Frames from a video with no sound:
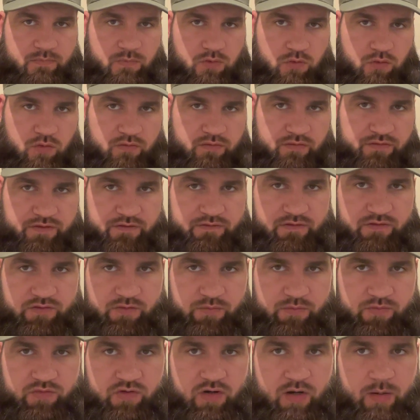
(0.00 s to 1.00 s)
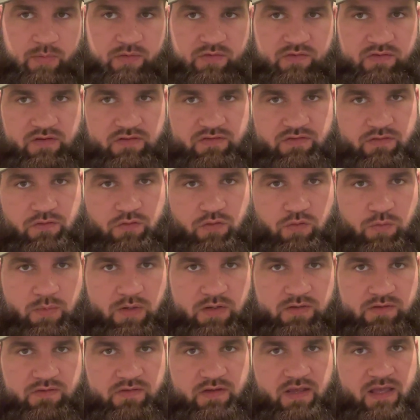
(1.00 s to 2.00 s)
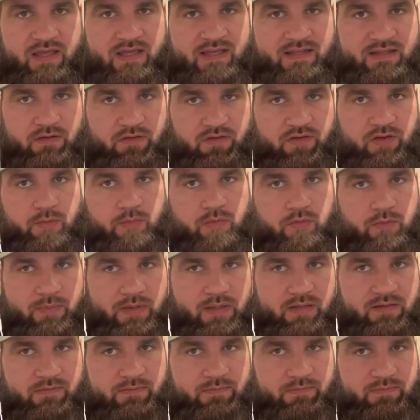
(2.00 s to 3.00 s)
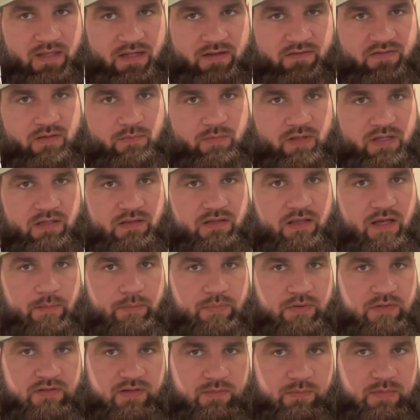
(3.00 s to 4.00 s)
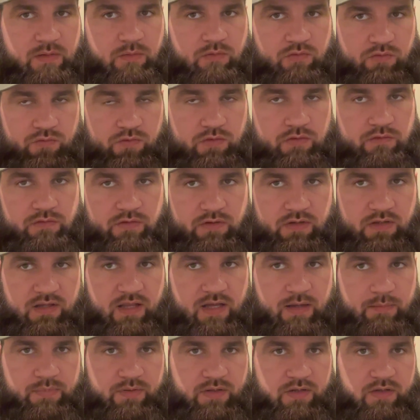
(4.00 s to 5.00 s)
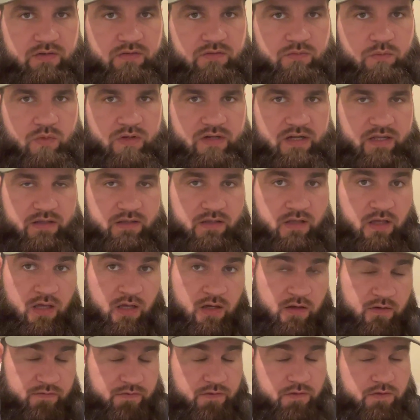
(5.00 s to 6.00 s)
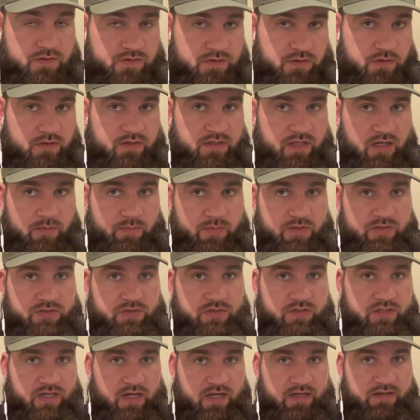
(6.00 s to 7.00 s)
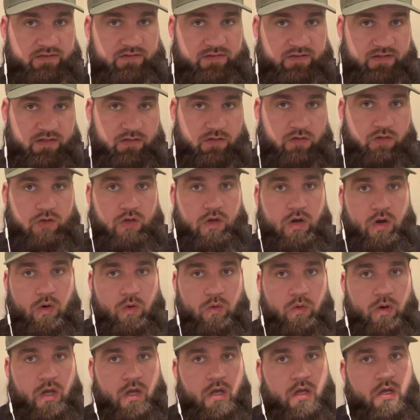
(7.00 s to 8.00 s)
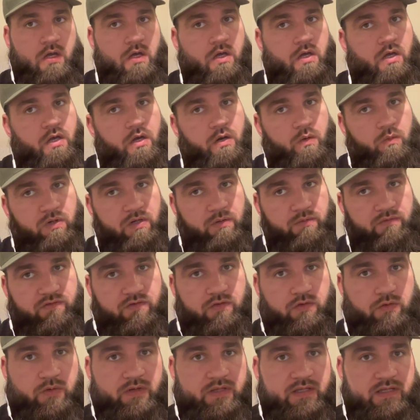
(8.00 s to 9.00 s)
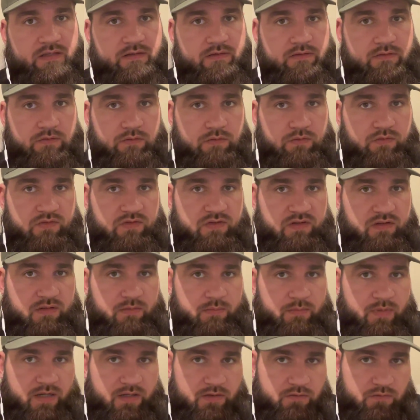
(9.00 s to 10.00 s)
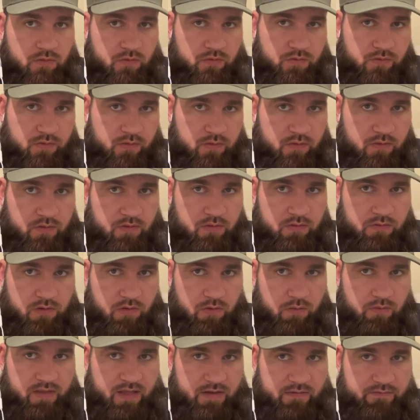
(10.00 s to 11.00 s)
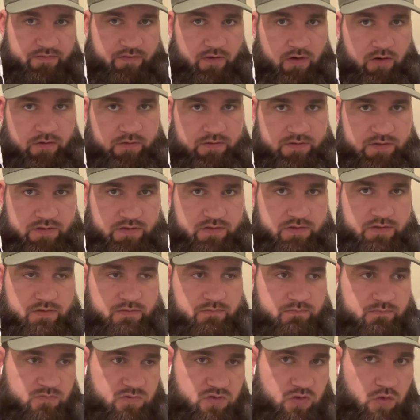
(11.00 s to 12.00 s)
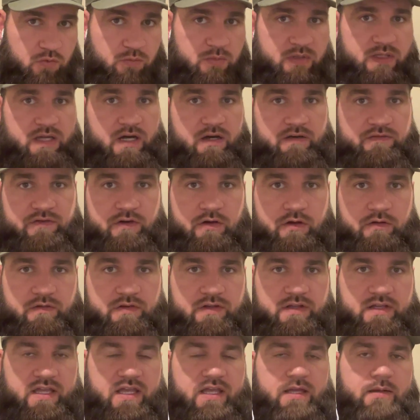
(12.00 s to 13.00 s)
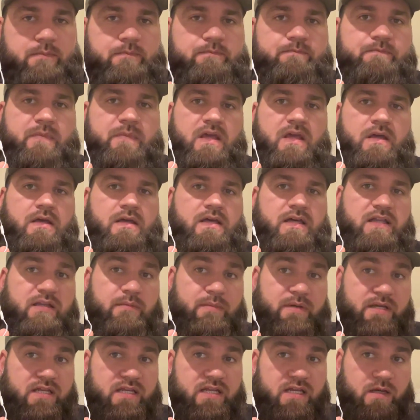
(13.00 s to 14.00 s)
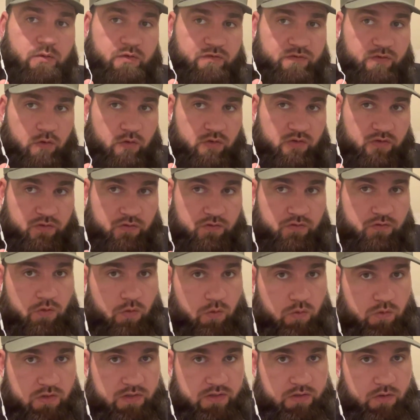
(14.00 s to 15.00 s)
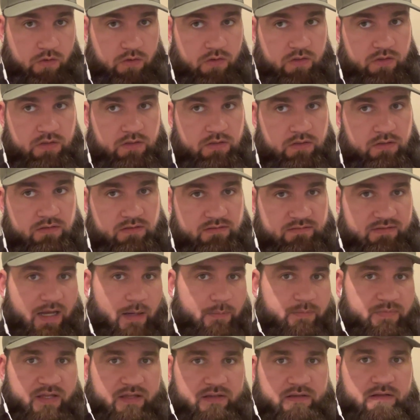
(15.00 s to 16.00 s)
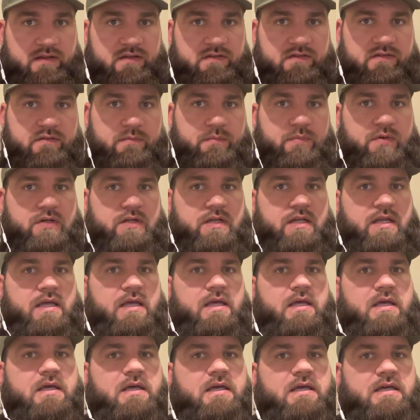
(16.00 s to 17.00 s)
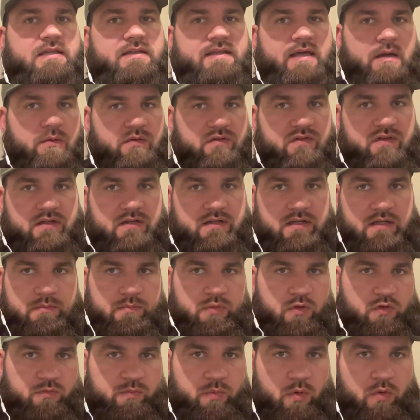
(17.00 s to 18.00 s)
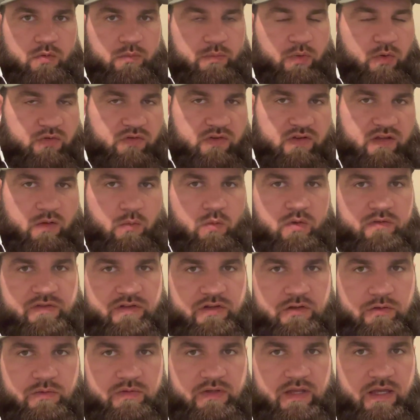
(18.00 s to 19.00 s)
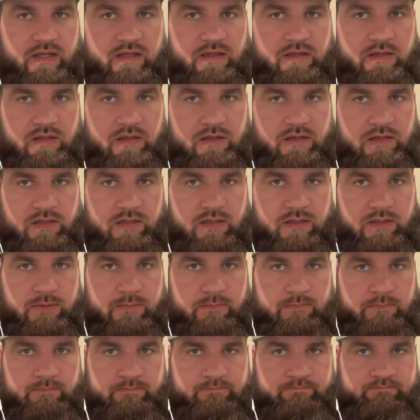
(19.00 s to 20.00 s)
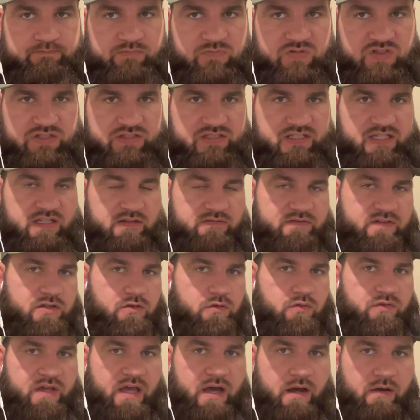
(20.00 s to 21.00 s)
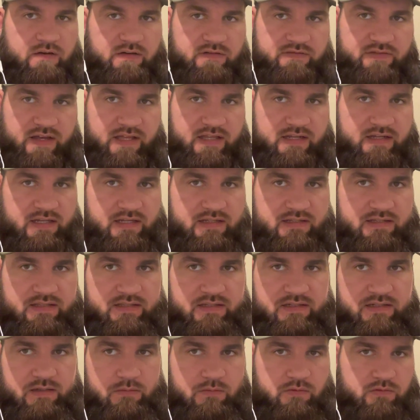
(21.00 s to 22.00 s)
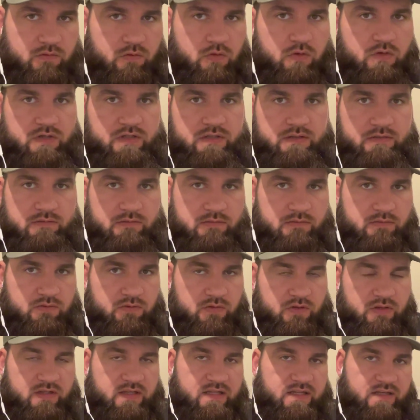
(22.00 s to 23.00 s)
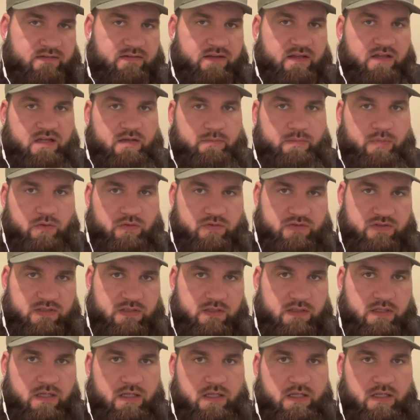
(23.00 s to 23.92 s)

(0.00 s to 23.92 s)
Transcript: over 50 subscribers in less than 2 months. Now, the number may not seem like a lot, but to me it was really, really a lot, because when I first started out on my journey, I honestly didn't know what I was doing, and to see my growth go that far, it just showed me how far I really came. In the beginning, I was focused solely on top 10 lists, but that was it, and posting like one video a day, just getting videos out, and if I had an idea, I would record it so that the next day I could post it.